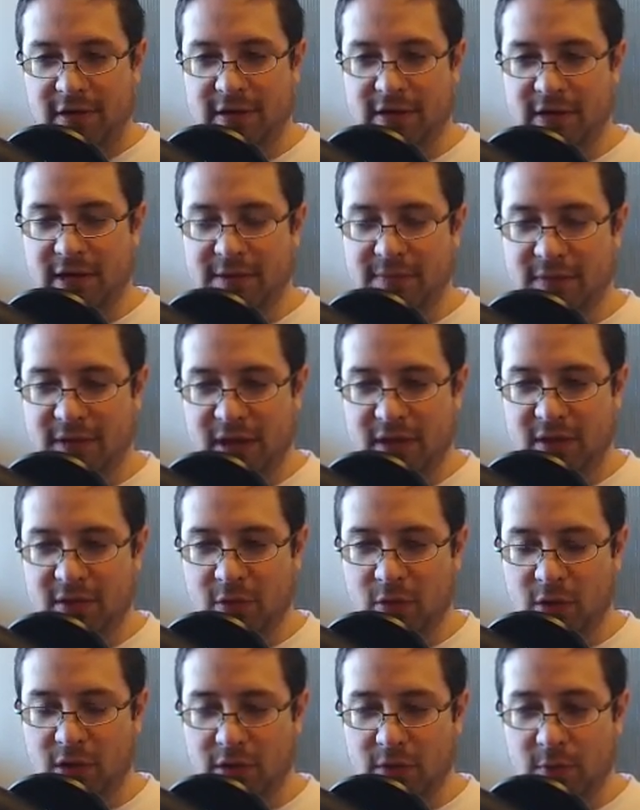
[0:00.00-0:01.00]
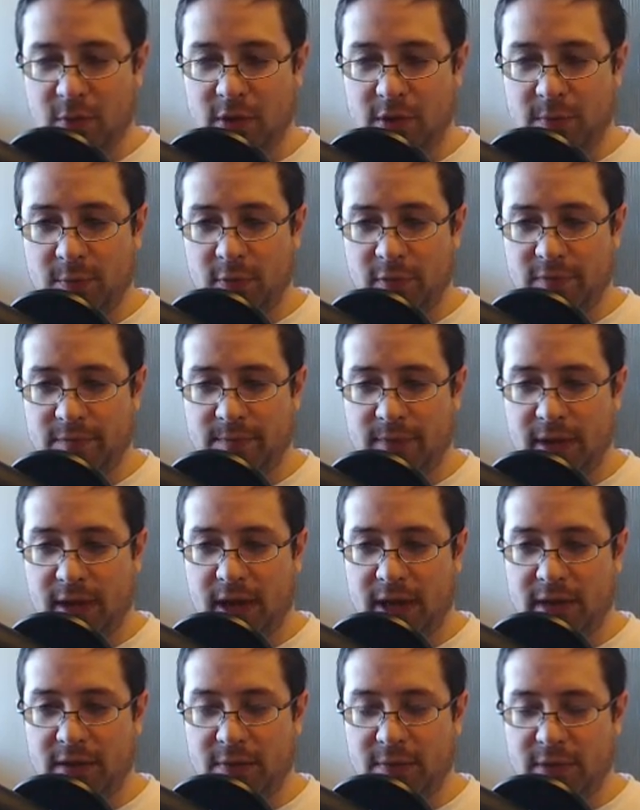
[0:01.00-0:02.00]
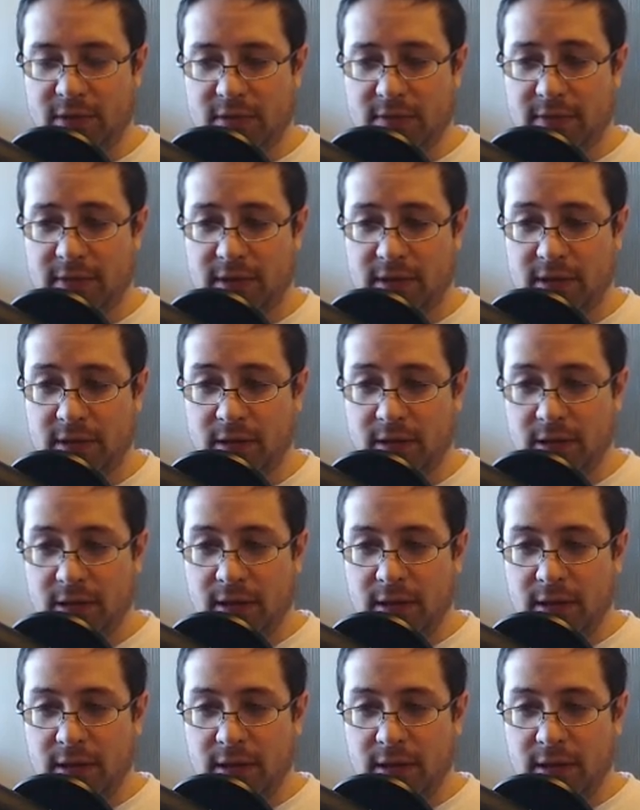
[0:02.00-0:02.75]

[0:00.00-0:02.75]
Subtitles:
It seems like a totally weird move, but I know what he's thinking.